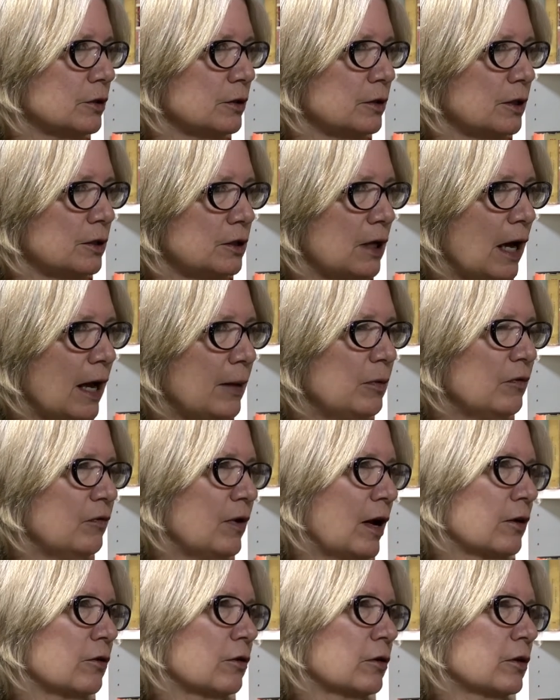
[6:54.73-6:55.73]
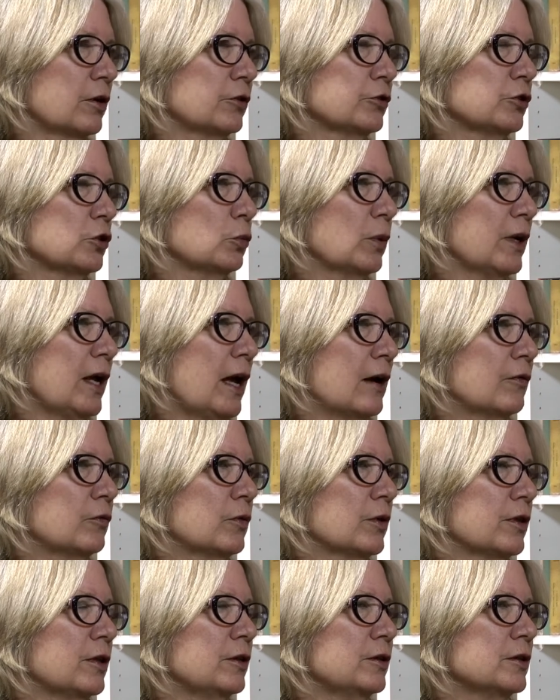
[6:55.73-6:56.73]
the type of agriculture we have
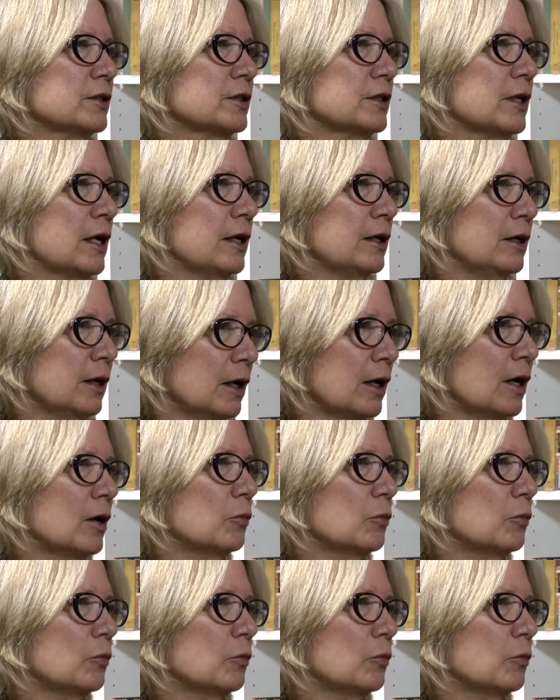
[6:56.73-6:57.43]
within the state,